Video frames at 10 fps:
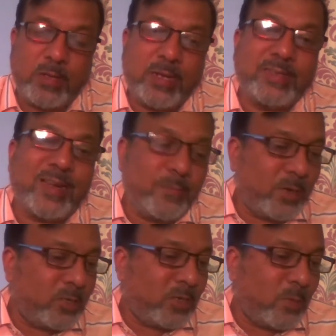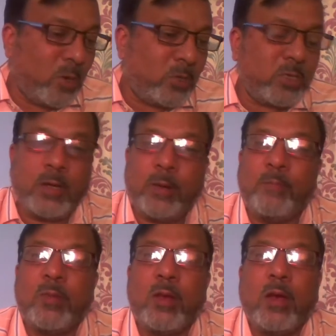The example is about
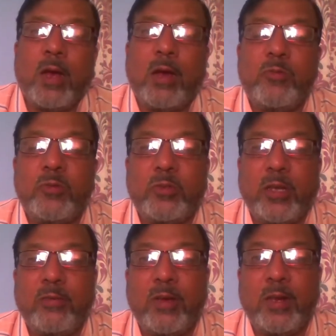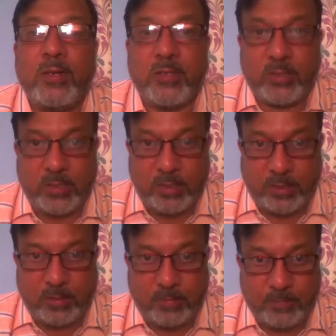how to save
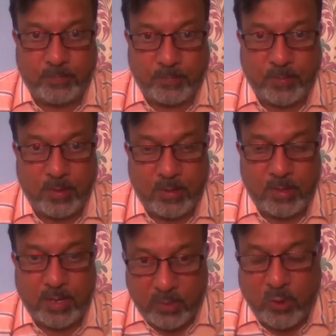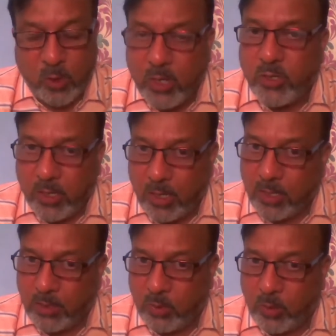electricity. At the foundation
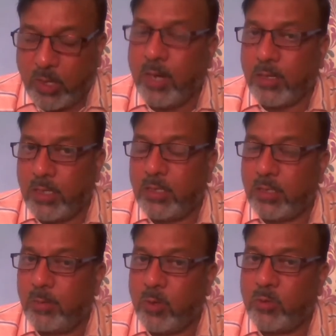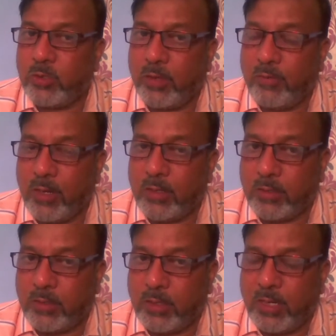years, you can teach them how to save
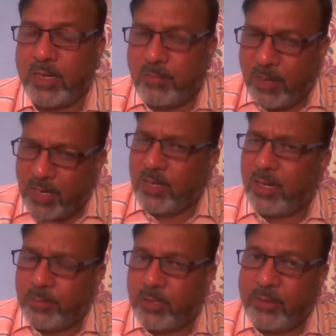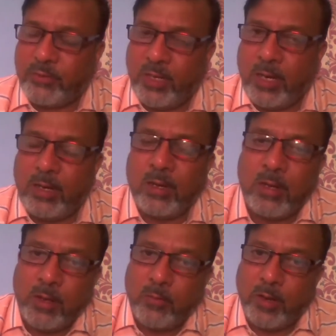electricity. And many times I have seen,
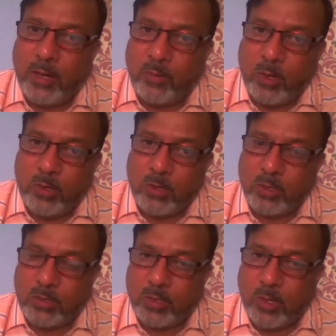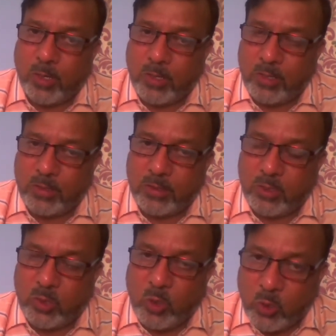when I walk across the corridors in
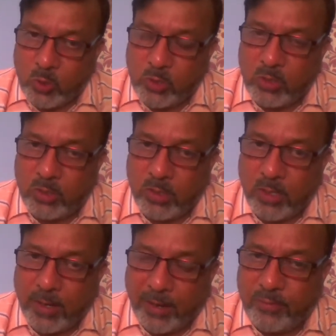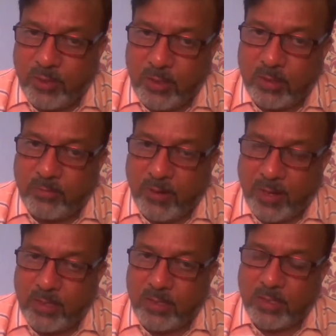the schools, I've seen the
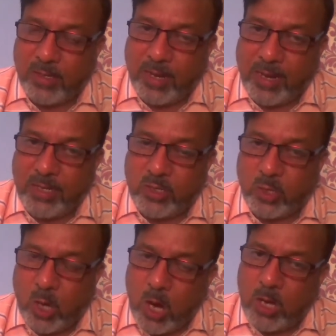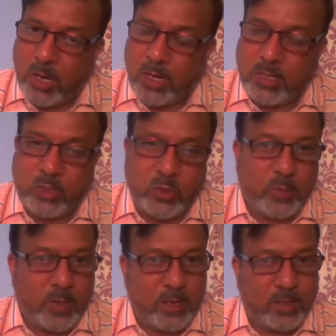fans and the lights are on and there's
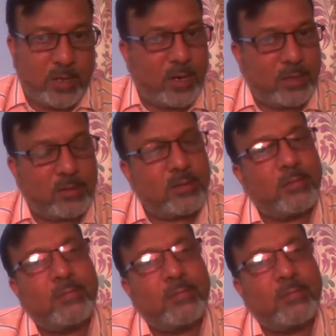nobody in the class.